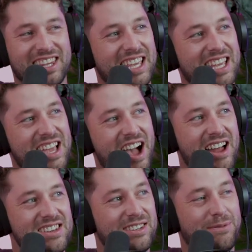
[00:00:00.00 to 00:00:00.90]
On the
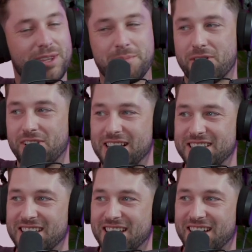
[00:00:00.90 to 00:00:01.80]
hunt for the Mona
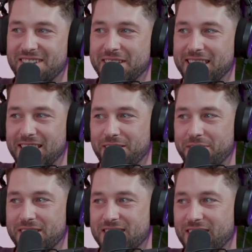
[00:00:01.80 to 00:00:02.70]
Lisa with
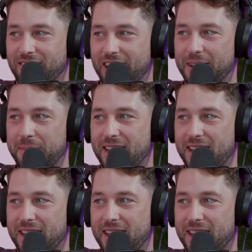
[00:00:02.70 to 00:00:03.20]
Lucas the Greek